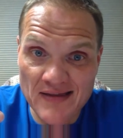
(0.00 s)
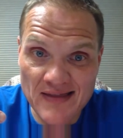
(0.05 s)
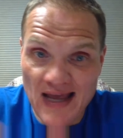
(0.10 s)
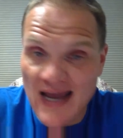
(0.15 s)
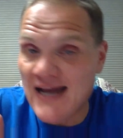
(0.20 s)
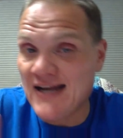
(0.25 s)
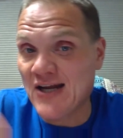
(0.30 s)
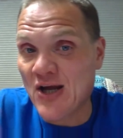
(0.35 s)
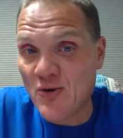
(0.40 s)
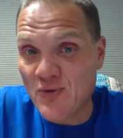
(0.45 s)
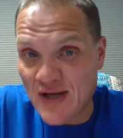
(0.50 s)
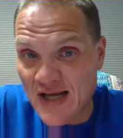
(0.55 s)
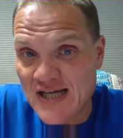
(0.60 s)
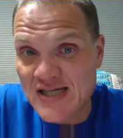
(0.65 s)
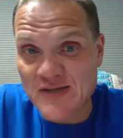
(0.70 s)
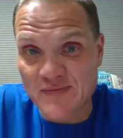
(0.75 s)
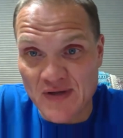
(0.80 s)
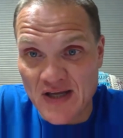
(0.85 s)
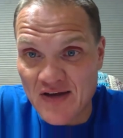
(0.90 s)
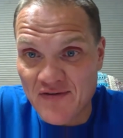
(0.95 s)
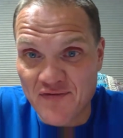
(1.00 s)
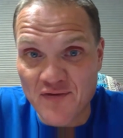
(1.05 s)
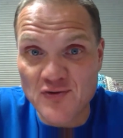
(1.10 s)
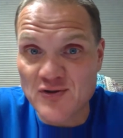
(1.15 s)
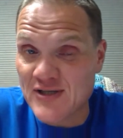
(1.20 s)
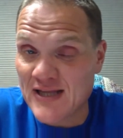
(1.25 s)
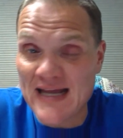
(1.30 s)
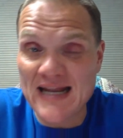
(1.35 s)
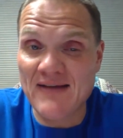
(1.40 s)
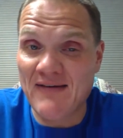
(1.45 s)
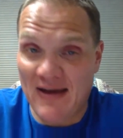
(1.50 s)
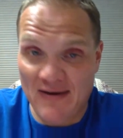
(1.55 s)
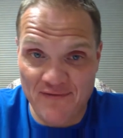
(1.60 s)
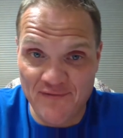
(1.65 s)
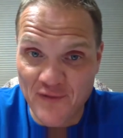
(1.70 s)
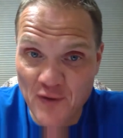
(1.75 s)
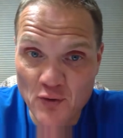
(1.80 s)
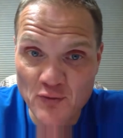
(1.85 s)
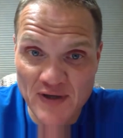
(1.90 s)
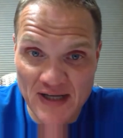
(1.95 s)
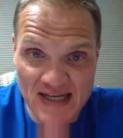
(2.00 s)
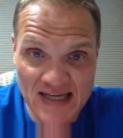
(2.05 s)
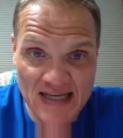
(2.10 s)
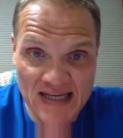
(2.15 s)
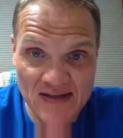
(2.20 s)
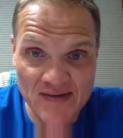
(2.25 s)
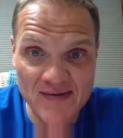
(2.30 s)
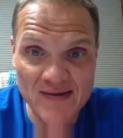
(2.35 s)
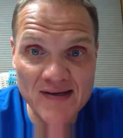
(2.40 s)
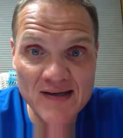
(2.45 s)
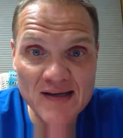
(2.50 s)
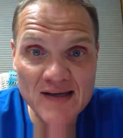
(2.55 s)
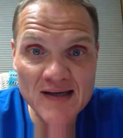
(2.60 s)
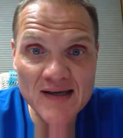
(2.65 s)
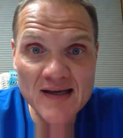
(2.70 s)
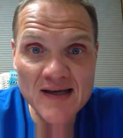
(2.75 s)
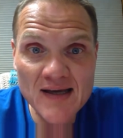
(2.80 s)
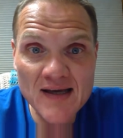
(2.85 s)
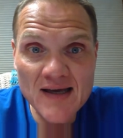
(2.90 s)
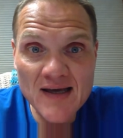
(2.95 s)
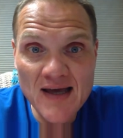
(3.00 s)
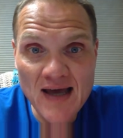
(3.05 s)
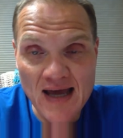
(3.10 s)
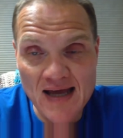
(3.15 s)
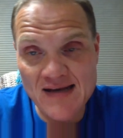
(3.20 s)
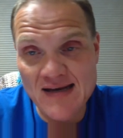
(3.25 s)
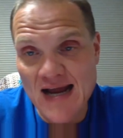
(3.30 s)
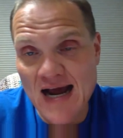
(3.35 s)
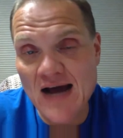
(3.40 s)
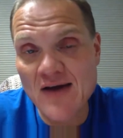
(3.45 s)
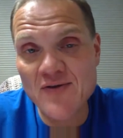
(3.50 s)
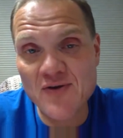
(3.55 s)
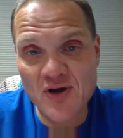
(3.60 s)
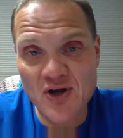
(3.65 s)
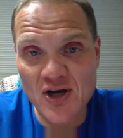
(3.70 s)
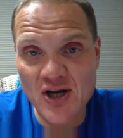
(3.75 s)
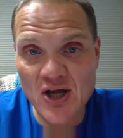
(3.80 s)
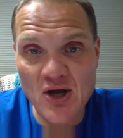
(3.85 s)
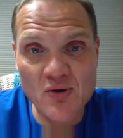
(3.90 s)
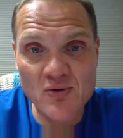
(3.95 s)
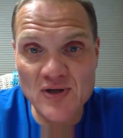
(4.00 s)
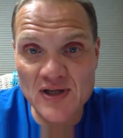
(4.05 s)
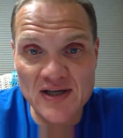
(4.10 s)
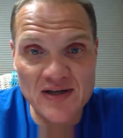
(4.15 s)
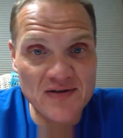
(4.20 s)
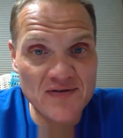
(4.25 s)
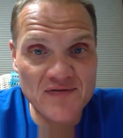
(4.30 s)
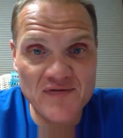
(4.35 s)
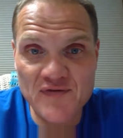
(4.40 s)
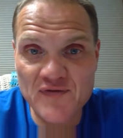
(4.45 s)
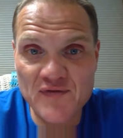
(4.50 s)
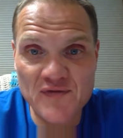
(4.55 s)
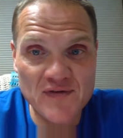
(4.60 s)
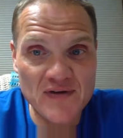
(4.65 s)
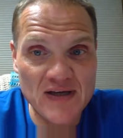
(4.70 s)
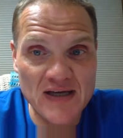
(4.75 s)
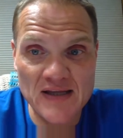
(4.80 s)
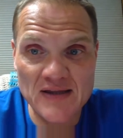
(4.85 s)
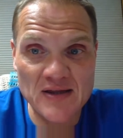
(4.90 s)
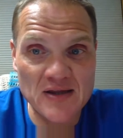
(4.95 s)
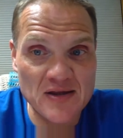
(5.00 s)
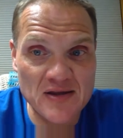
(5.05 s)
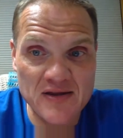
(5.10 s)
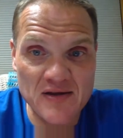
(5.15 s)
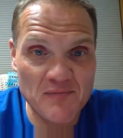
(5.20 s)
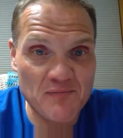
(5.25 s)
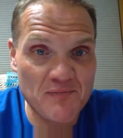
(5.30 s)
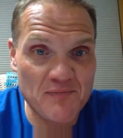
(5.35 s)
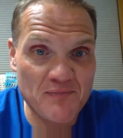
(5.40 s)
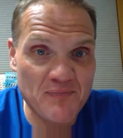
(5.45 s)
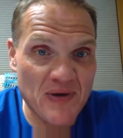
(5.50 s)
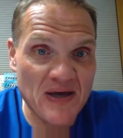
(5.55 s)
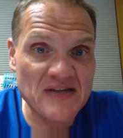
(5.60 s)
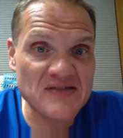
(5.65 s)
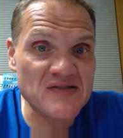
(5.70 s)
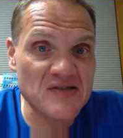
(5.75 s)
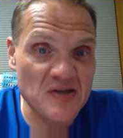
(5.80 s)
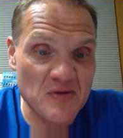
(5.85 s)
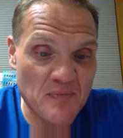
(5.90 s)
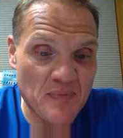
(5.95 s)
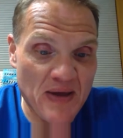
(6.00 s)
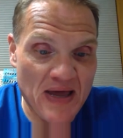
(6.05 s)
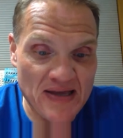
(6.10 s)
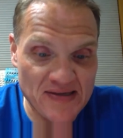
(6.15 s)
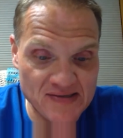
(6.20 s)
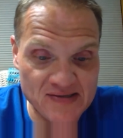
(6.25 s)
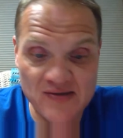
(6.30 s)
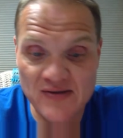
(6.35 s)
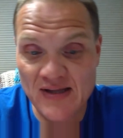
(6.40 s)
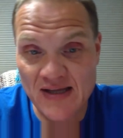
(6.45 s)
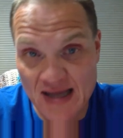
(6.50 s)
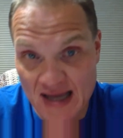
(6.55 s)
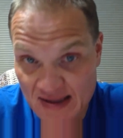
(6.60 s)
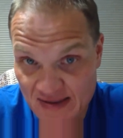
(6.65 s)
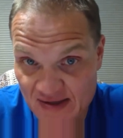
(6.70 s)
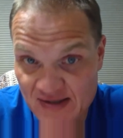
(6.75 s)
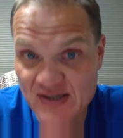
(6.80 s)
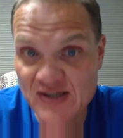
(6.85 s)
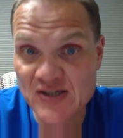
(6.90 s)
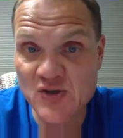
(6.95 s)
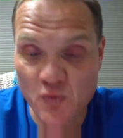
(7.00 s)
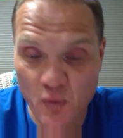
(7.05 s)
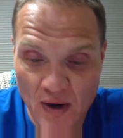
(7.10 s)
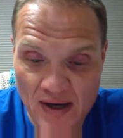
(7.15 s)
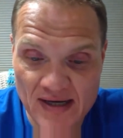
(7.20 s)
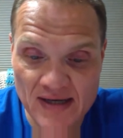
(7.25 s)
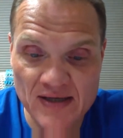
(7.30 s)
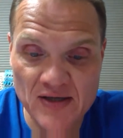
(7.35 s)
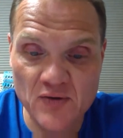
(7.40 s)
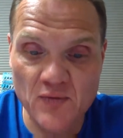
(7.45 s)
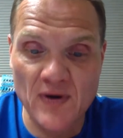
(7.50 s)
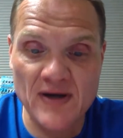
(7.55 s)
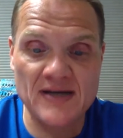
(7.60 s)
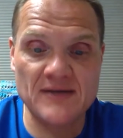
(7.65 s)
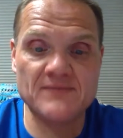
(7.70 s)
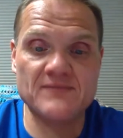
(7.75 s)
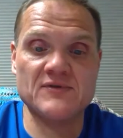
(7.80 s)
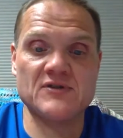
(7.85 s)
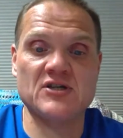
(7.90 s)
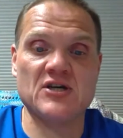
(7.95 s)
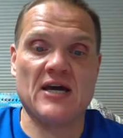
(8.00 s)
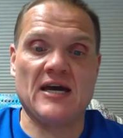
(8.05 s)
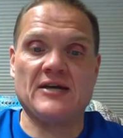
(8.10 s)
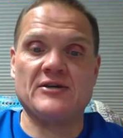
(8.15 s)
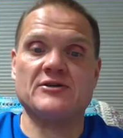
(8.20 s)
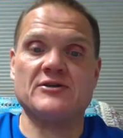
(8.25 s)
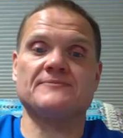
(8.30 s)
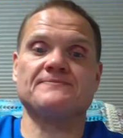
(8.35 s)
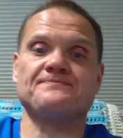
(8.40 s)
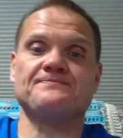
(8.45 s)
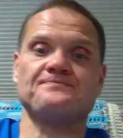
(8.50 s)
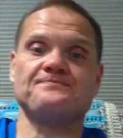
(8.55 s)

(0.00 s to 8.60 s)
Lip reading: They had to go to Egypt to get food, so they didn't have food to eat. And now they're going to go live in the best of the best. So this is quite a change.